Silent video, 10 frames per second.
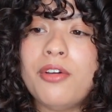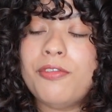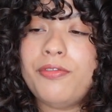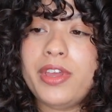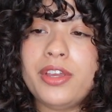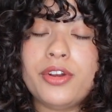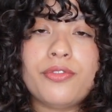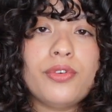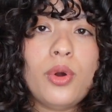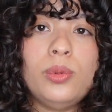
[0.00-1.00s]
finger
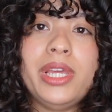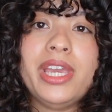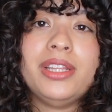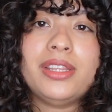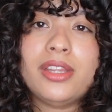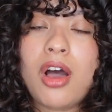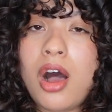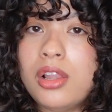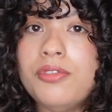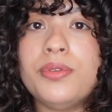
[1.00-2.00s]
rolling,
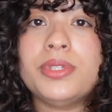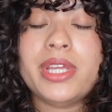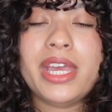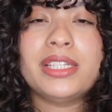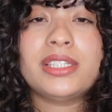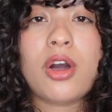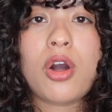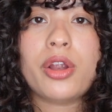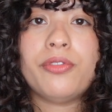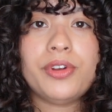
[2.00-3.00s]
all of those things
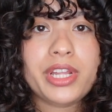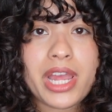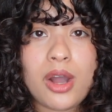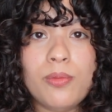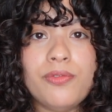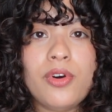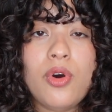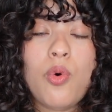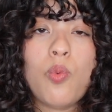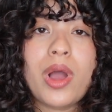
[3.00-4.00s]
are really
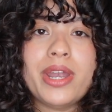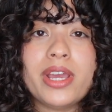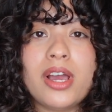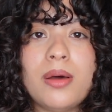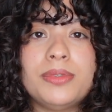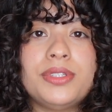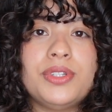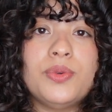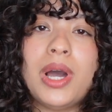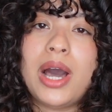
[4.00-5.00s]
helpful when it comes
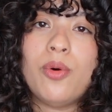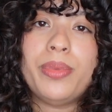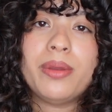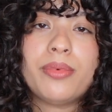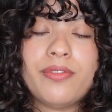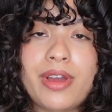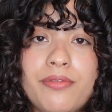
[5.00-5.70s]
to helping prevent